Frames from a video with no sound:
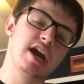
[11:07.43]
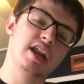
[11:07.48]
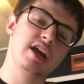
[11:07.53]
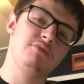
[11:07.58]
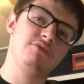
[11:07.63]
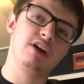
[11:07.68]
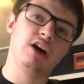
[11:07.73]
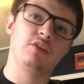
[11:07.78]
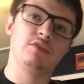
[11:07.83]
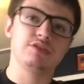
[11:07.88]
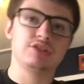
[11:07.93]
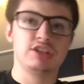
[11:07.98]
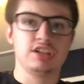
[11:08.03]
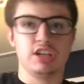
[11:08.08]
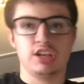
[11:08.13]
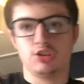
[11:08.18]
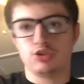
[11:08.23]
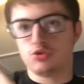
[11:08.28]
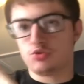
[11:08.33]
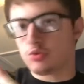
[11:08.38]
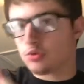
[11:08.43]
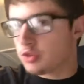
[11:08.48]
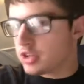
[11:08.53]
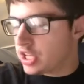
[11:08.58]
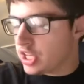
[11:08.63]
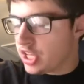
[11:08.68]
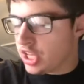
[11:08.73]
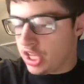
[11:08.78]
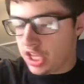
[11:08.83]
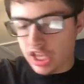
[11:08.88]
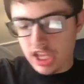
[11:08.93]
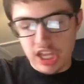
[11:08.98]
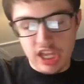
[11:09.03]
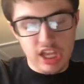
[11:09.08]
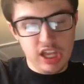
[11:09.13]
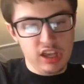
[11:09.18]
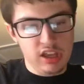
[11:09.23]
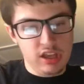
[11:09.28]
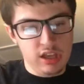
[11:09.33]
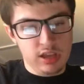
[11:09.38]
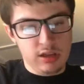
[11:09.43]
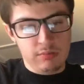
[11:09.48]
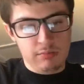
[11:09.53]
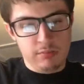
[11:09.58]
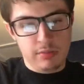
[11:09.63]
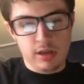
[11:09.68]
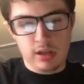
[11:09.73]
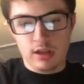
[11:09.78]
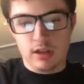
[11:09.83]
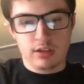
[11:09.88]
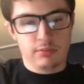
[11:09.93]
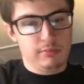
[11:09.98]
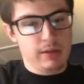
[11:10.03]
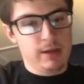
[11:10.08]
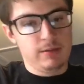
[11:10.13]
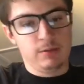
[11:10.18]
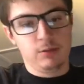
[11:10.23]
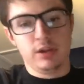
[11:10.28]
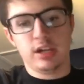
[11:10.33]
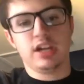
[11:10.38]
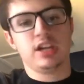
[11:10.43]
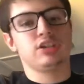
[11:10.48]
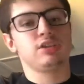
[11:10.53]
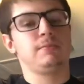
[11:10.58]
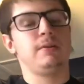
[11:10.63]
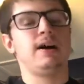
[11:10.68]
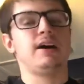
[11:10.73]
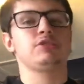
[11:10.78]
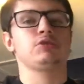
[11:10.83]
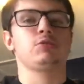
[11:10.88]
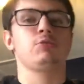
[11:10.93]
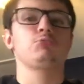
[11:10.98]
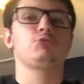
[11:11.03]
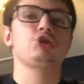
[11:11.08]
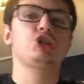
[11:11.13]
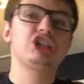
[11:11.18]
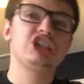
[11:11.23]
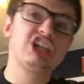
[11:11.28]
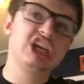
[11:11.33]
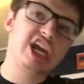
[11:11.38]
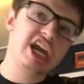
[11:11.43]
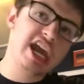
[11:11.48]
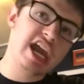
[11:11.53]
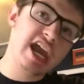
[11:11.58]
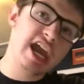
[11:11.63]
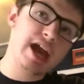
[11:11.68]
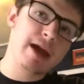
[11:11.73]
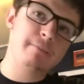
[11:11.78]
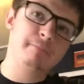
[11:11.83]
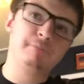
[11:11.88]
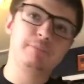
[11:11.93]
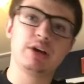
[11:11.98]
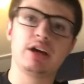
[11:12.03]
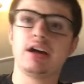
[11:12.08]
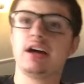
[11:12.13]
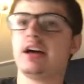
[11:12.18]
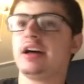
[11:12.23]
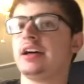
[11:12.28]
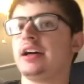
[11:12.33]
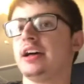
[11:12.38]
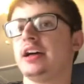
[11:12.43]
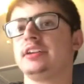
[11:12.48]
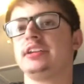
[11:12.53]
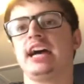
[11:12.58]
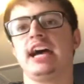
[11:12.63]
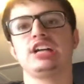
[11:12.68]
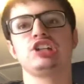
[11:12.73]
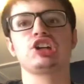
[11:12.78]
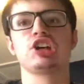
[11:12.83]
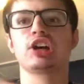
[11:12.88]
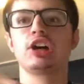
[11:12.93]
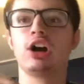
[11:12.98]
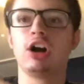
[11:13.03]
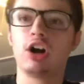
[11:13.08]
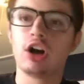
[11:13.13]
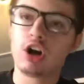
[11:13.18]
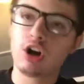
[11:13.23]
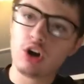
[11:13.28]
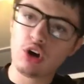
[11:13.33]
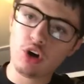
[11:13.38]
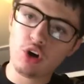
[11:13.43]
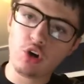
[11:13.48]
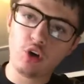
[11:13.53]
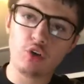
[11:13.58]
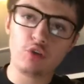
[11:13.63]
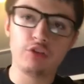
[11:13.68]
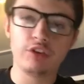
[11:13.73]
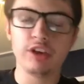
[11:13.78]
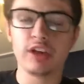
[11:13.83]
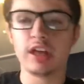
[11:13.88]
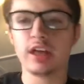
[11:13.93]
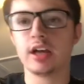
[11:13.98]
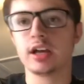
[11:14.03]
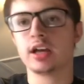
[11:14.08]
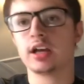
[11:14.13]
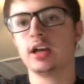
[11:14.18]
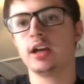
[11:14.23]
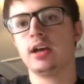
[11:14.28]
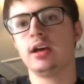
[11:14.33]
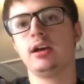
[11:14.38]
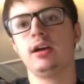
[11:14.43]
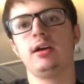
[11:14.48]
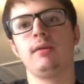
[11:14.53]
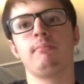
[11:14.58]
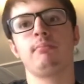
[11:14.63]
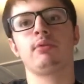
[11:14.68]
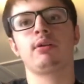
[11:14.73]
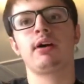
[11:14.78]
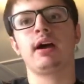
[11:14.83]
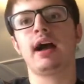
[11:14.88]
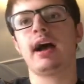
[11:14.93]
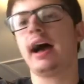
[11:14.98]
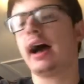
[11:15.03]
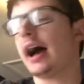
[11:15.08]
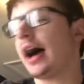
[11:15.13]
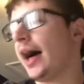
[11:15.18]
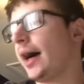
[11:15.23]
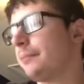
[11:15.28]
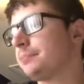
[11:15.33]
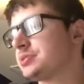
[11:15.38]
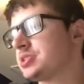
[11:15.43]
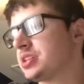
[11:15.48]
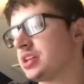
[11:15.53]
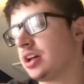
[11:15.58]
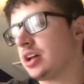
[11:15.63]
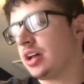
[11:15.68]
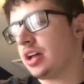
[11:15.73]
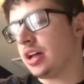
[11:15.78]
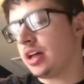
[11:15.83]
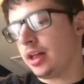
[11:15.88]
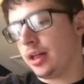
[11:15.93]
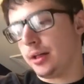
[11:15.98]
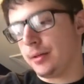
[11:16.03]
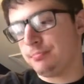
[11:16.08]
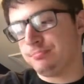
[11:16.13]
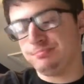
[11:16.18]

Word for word: a Velveteen Dream. Maybe we get a Tommaso Ciampa, a Dijakovic, perhaps uh,